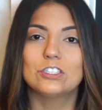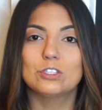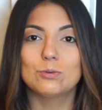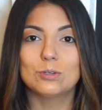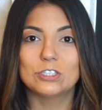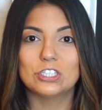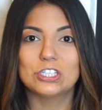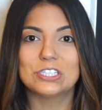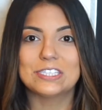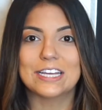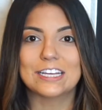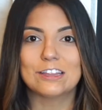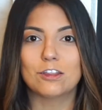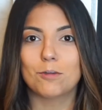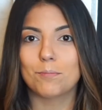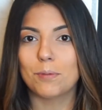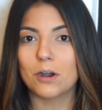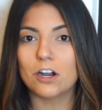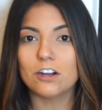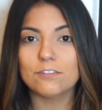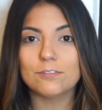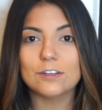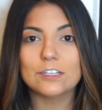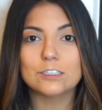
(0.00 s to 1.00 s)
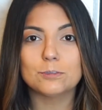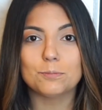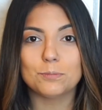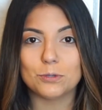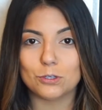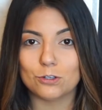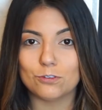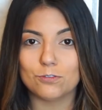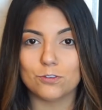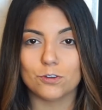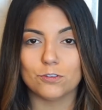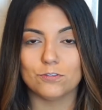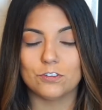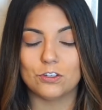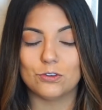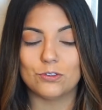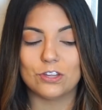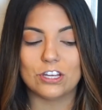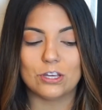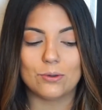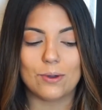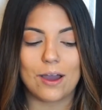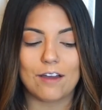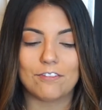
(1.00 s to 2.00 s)
So it's just like the perfect, beautiful view
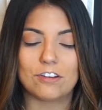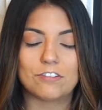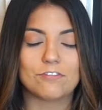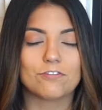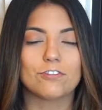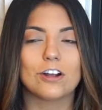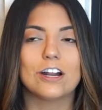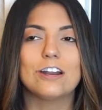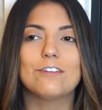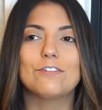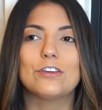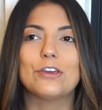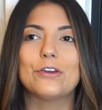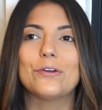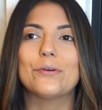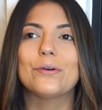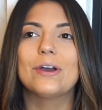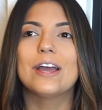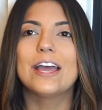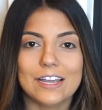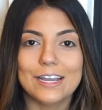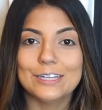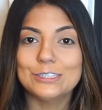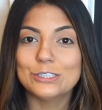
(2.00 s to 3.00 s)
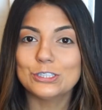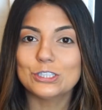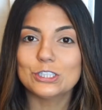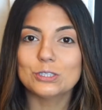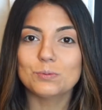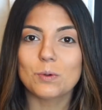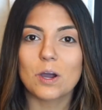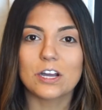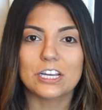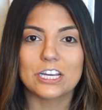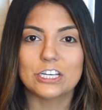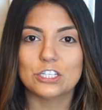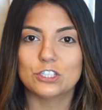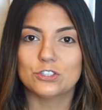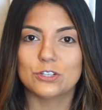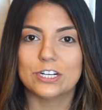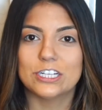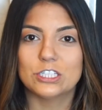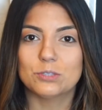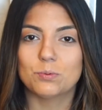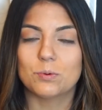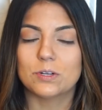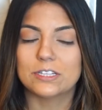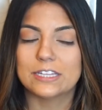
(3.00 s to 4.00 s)
that you have in front of you. And you're just walking
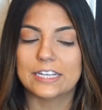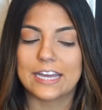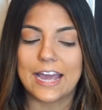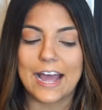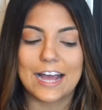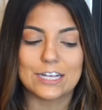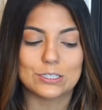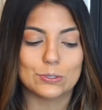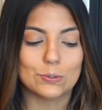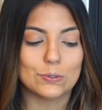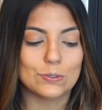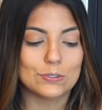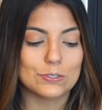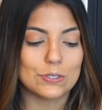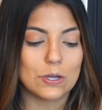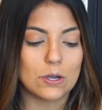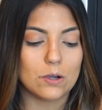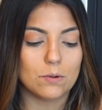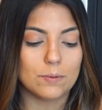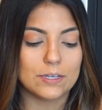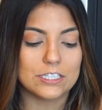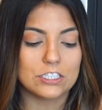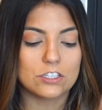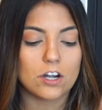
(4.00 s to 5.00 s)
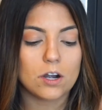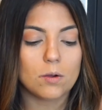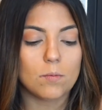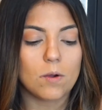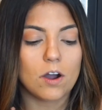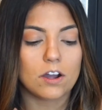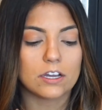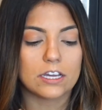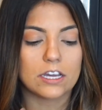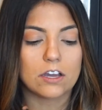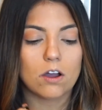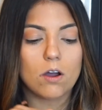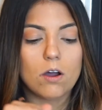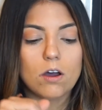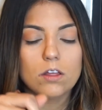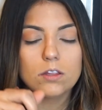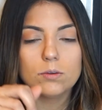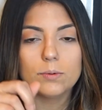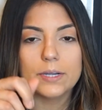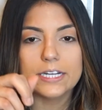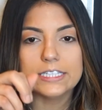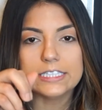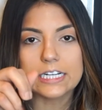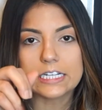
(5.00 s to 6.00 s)
straight toward the castle. So we start walking all
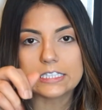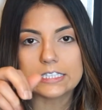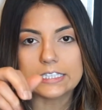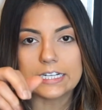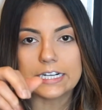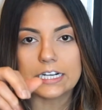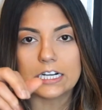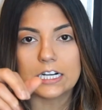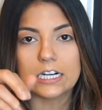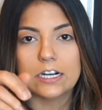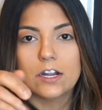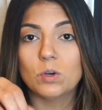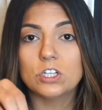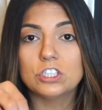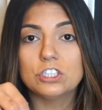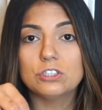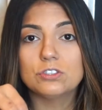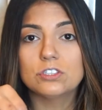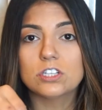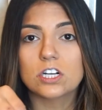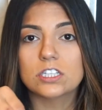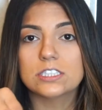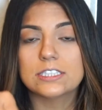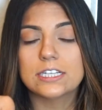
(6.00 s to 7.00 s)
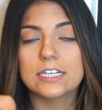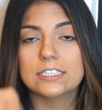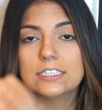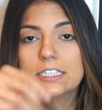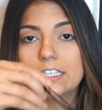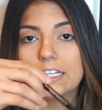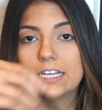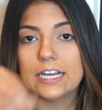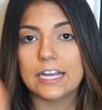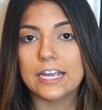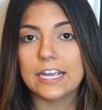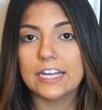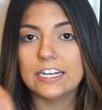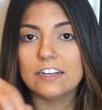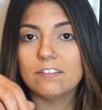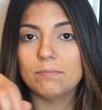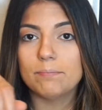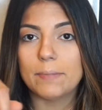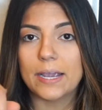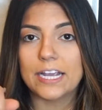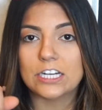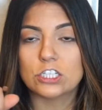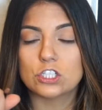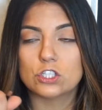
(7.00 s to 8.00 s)
the way down there. Once you start to get to the end
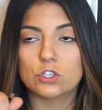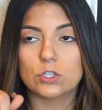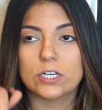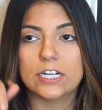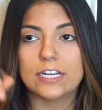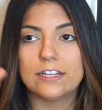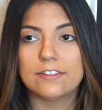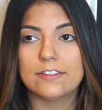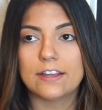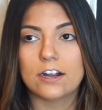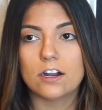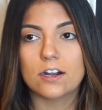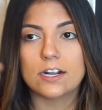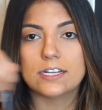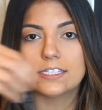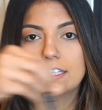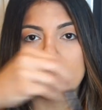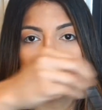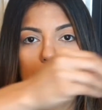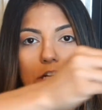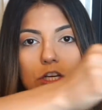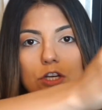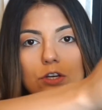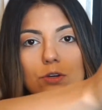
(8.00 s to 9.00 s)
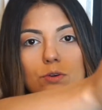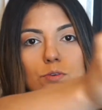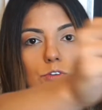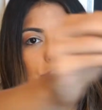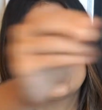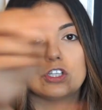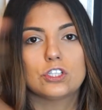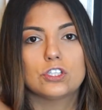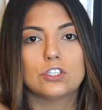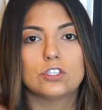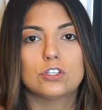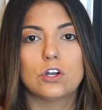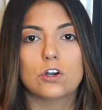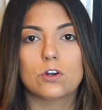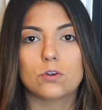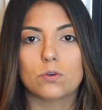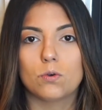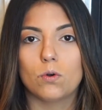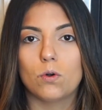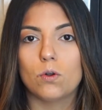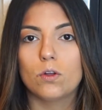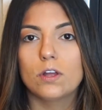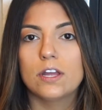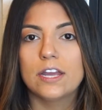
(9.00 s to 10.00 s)
of Main Street, there is a huge
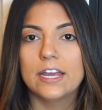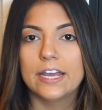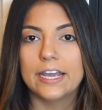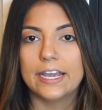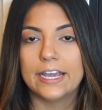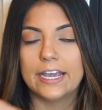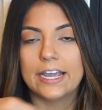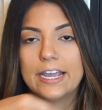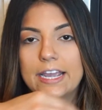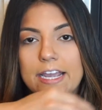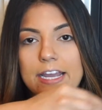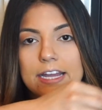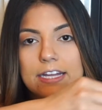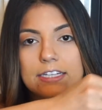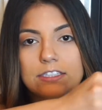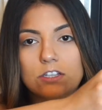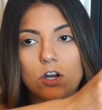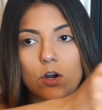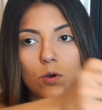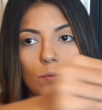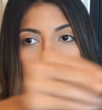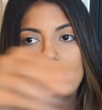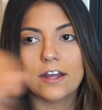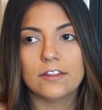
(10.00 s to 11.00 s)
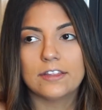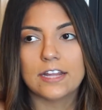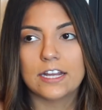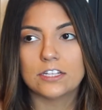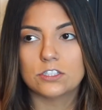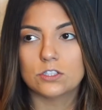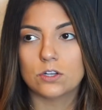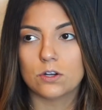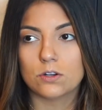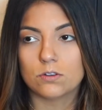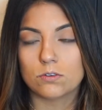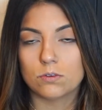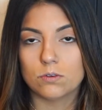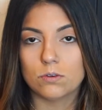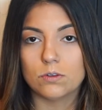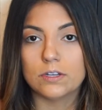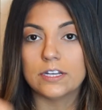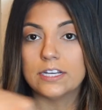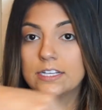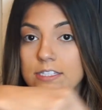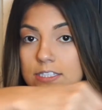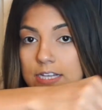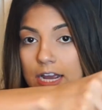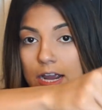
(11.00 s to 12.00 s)
circle. And around that
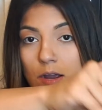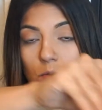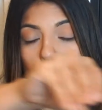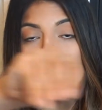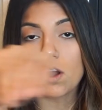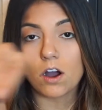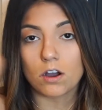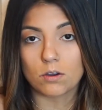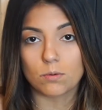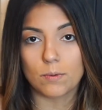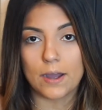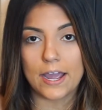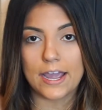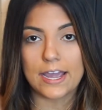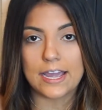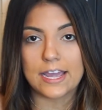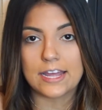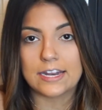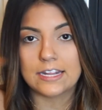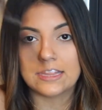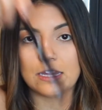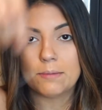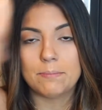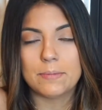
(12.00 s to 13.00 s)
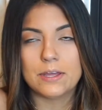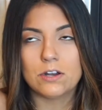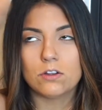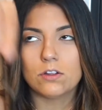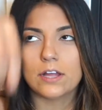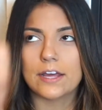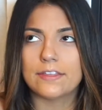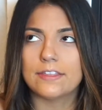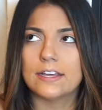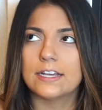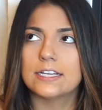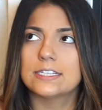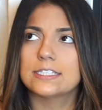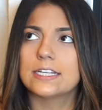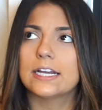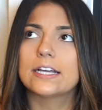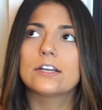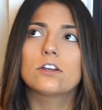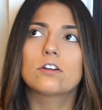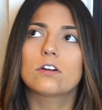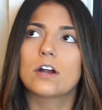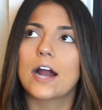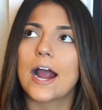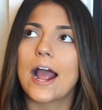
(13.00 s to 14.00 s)
circle is a walkway. And in the middle, I think is
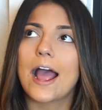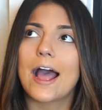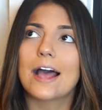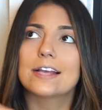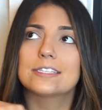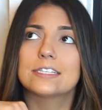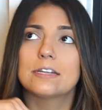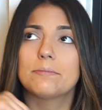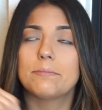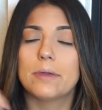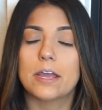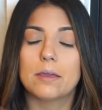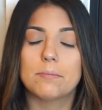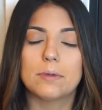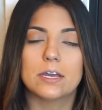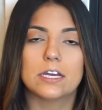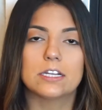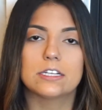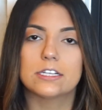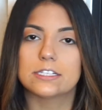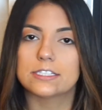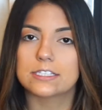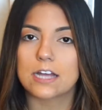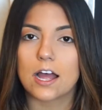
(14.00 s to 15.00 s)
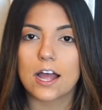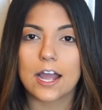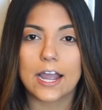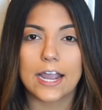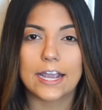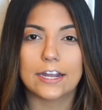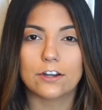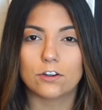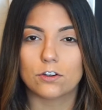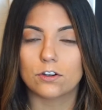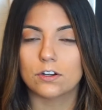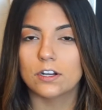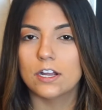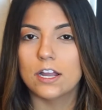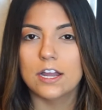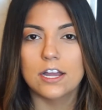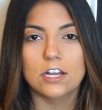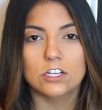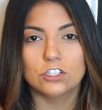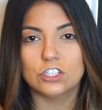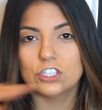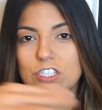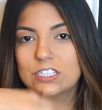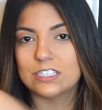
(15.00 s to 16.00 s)
like grass and maybe a design or
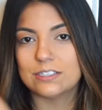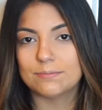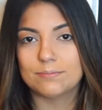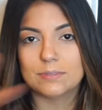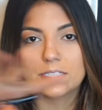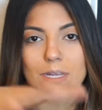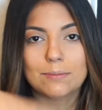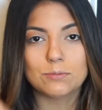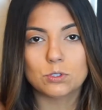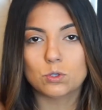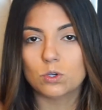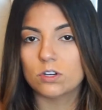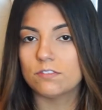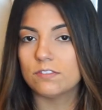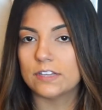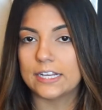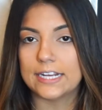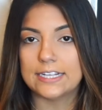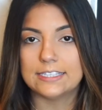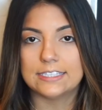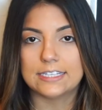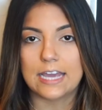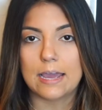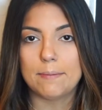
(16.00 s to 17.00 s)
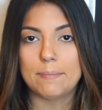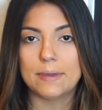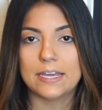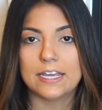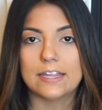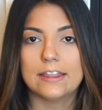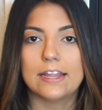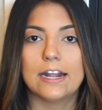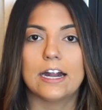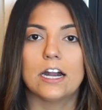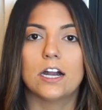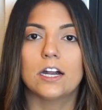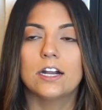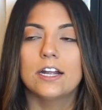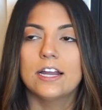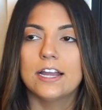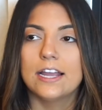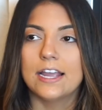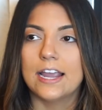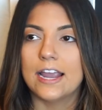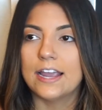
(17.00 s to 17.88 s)
just some sort of landscaping in there.